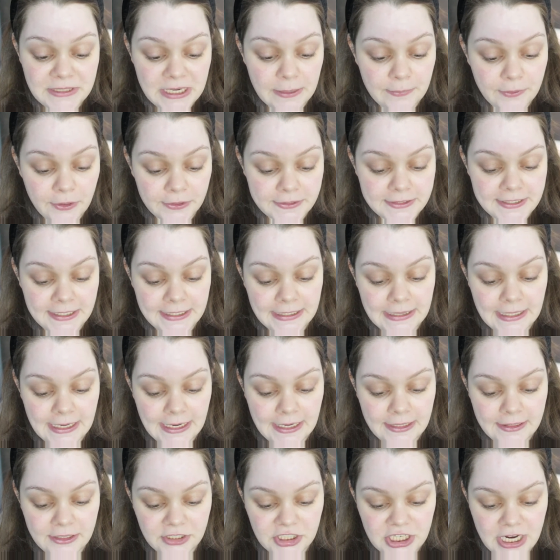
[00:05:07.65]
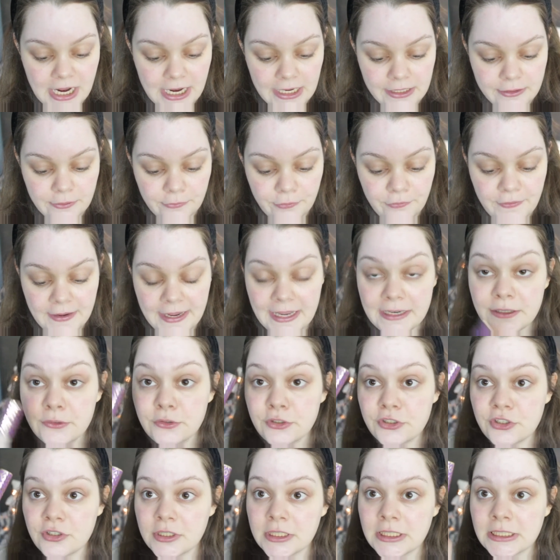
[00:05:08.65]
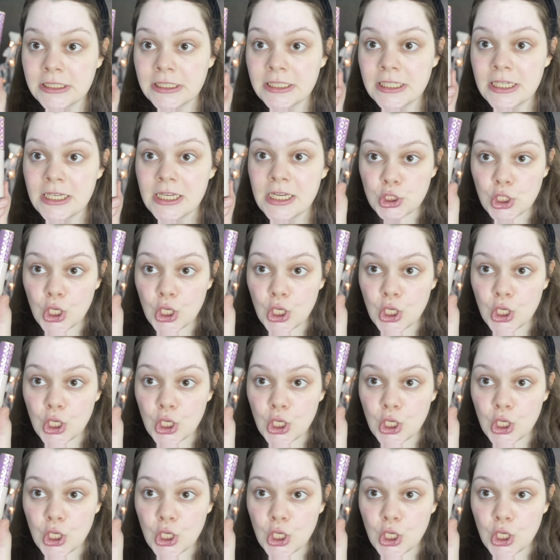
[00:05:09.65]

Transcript: Tape Concealer in the shade Fair Neutral,